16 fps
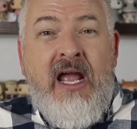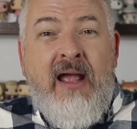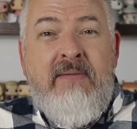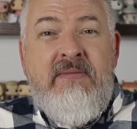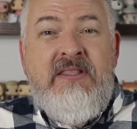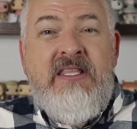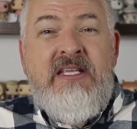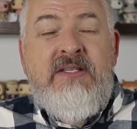I
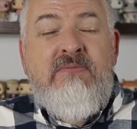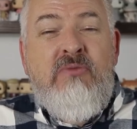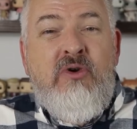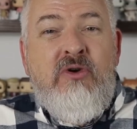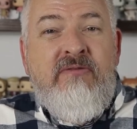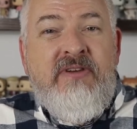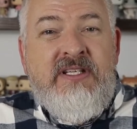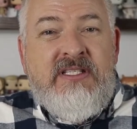mean, these
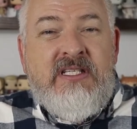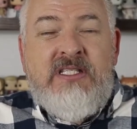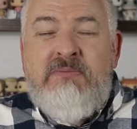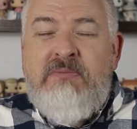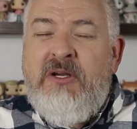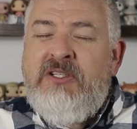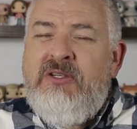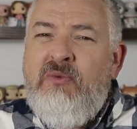movies,
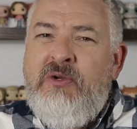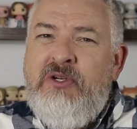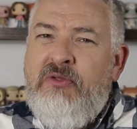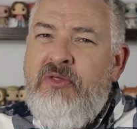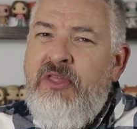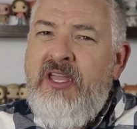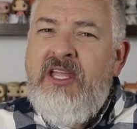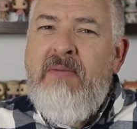especially when you
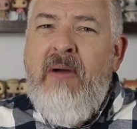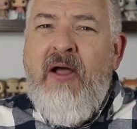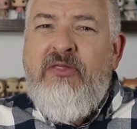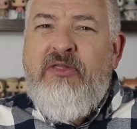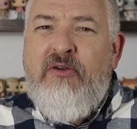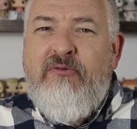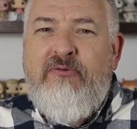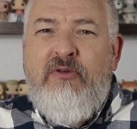think
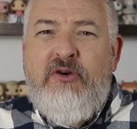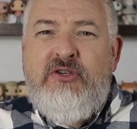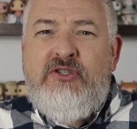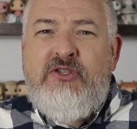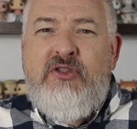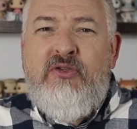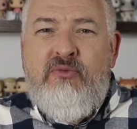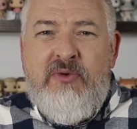about the
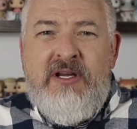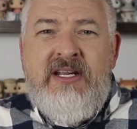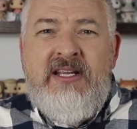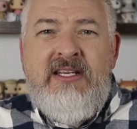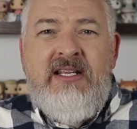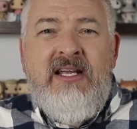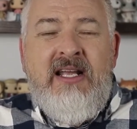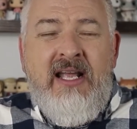first
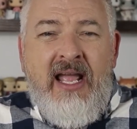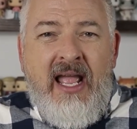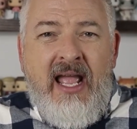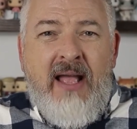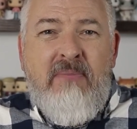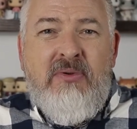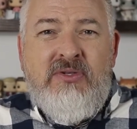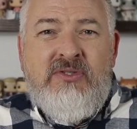3
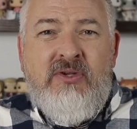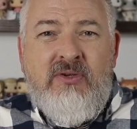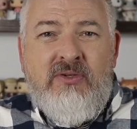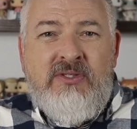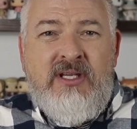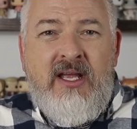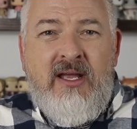episodes,